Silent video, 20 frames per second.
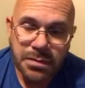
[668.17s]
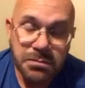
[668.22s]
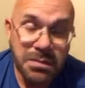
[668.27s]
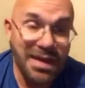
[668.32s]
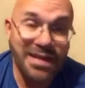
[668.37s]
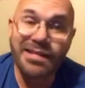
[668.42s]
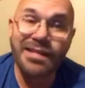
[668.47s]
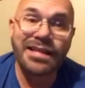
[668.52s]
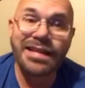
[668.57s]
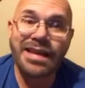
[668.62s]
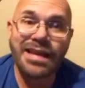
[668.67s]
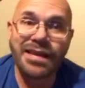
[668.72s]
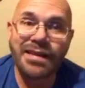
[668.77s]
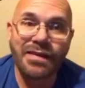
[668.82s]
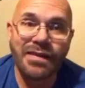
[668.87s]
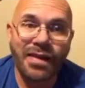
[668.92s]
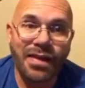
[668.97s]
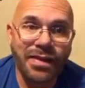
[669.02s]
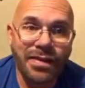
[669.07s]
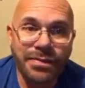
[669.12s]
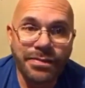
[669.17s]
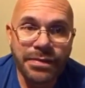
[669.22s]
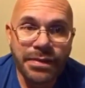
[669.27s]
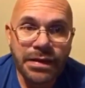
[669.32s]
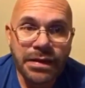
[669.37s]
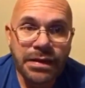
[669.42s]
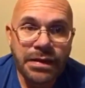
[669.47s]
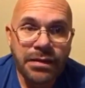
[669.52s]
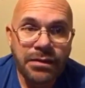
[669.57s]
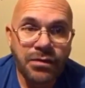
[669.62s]
Mentally ill.
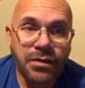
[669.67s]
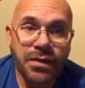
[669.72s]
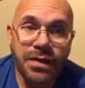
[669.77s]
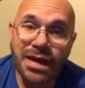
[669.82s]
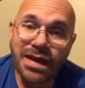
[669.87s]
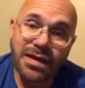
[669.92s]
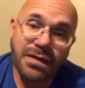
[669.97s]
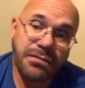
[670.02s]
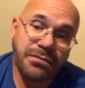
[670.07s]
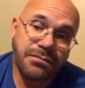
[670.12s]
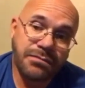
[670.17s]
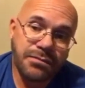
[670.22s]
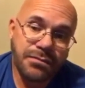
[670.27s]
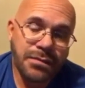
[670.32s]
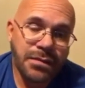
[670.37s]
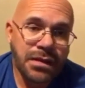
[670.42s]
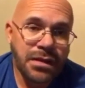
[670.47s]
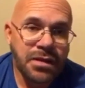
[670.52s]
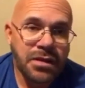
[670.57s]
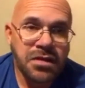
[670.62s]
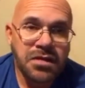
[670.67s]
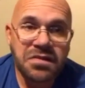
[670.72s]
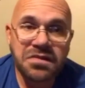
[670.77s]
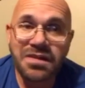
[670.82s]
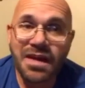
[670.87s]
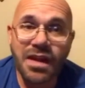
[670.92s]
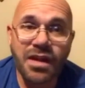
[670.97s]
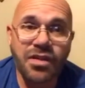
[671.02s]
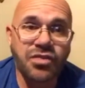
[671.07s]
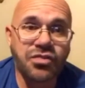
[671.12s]
So they can
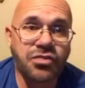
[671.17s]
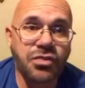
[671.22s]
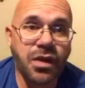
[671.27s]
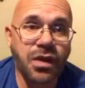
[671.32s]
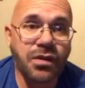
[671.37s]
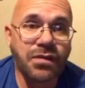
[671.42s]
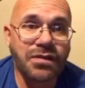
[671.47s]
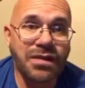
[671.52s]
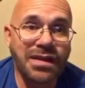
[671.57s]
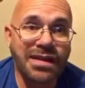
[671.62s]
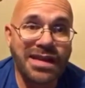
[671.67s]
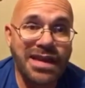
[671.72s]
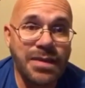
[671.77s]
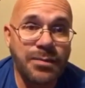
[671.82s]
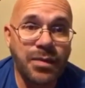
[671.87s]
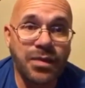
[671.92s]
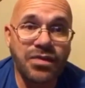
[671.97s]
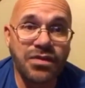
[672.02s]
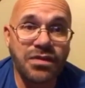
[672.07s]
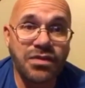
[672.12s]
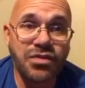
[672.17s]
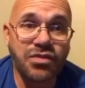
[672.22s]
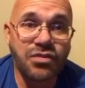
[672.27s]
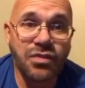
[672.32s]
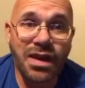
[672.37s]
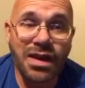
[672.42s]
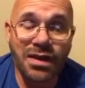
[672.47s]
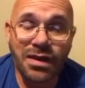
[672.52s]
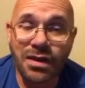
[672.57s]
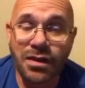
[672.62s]
sell us drugs and keep us in
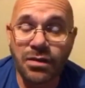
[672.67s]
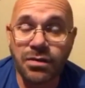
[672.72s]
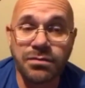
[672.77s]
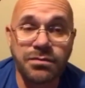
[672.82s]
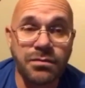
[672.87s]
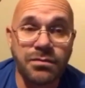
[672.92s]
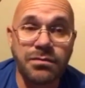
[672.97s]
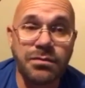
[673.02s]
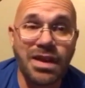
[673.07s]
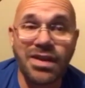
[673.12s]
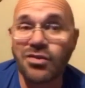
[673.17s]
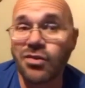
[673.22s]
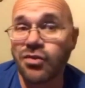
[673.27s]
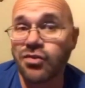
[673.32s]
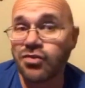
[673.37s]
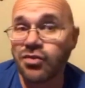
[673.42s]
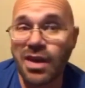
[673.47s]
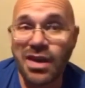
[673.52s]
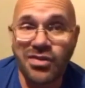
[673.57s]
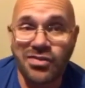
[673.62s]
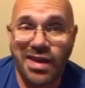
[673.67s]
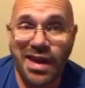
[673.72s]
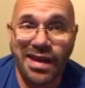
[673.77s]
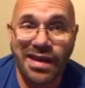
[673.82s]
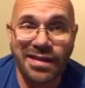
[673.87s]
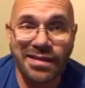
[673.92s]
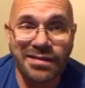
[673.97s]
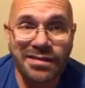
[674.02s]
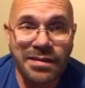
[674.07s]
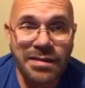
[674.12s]
little mental
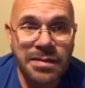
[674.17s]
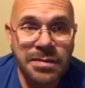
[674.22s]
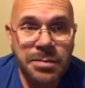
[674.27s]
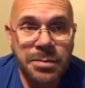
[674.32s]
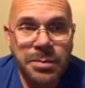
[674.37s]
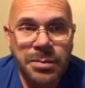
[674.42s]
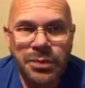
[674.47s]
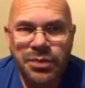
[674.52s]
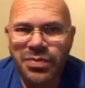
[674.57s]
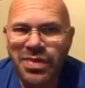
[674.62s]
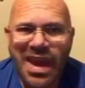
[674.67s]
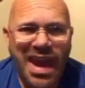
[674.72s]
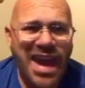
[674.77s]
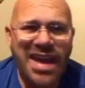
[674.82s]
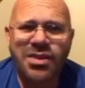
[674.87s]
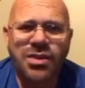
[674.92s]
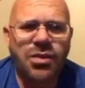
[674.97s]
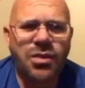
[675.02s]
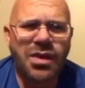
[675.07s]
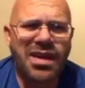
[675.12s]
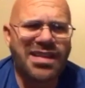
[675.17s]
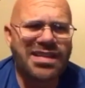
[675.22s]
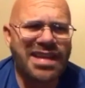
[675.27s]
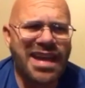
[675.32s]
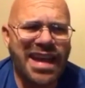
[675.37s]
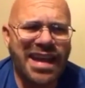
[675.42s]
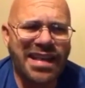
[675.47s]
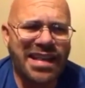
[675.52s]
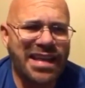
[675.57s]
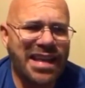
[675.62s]
straitjackets. I don't know
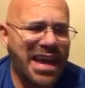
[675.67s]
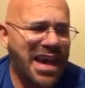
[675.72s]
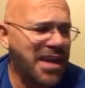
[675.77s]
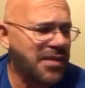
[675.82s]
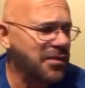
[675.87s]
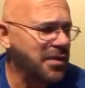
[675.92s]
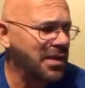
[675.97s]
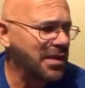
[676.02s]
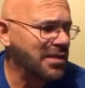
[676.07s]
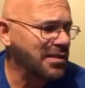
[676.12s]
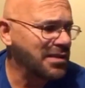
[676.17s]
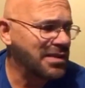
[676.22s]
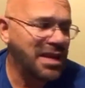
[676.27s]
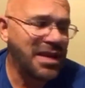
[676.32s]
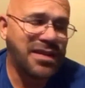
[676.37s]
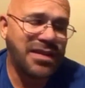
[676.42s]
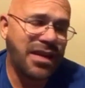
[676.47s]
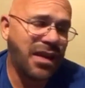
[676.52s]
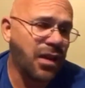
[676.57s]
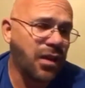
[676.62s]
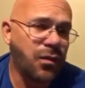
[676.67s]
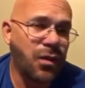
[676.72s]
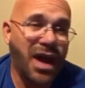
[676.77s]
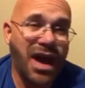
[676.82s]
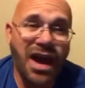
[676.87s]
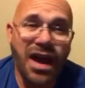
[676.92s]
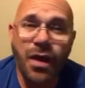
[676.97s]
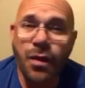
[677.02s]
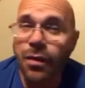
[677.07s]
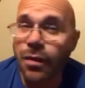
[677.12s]
exactly every little detail of
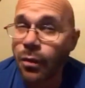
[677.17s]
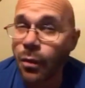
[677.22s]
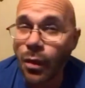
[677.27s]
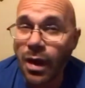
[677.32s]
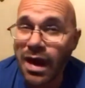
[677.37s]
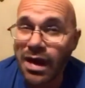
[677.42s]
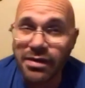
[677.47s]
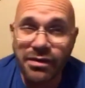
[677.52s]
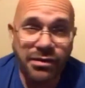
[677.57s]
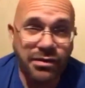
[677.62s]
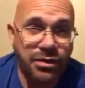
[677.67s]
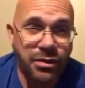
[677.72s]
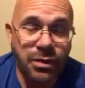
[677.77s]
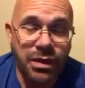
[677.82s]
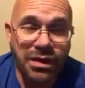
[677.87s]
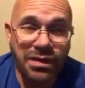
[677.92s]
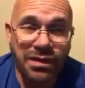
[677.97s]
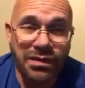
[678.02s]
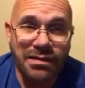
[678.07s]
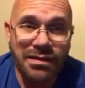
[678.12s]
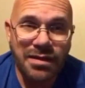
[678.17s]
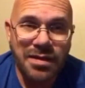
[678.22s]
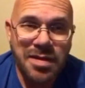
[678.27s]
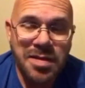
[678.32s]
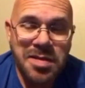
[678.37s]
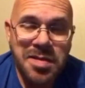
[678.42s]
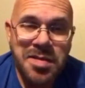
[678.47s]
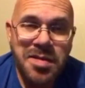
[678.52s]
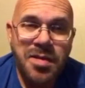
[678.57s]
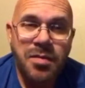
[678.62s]
how or why they're doing this,
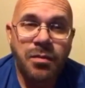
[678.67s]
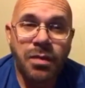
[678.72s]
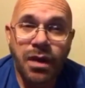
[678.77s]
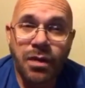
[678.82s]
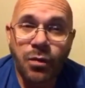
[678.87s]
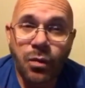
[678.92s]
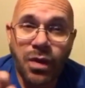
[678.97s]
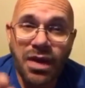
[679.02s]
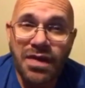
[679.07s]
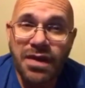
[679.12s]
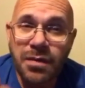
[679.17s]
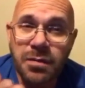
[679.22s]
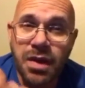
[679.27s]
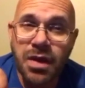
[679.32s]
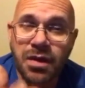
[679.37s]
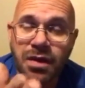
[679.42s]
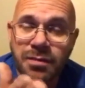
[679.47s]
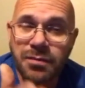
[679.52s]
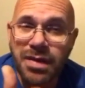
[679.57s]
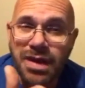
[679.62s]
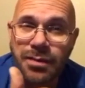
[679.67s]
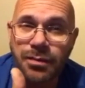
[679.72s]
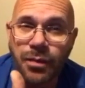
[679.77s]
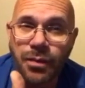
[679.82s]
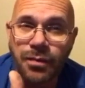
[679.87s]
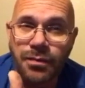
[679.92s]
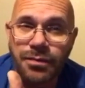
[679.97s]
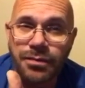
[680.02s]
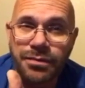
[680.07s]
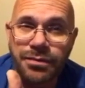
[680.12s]
but we, the American
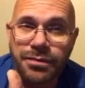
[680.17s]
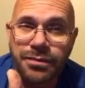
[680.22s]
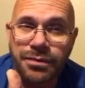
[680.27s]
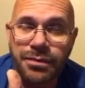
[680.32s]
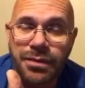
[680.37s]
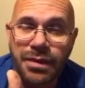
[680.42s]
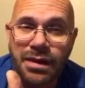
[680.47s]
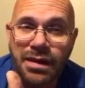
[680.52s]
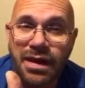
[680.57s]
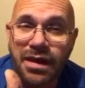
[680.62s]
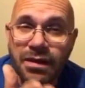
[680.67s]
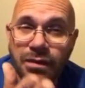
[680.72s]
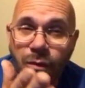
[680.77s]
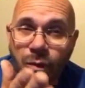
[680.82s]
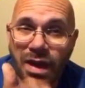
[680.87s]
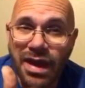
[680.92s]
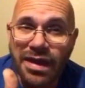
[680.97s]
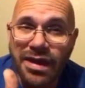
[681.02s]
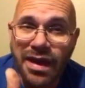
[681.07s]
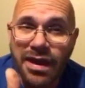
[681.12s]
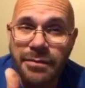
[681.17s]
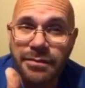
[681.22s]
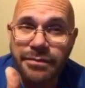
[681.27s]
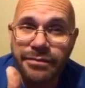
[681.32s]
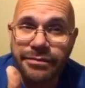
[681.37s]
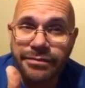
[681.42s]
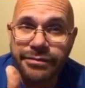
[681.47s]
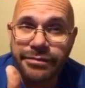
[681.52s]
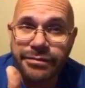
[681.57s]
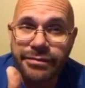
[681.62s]
people, need to wake up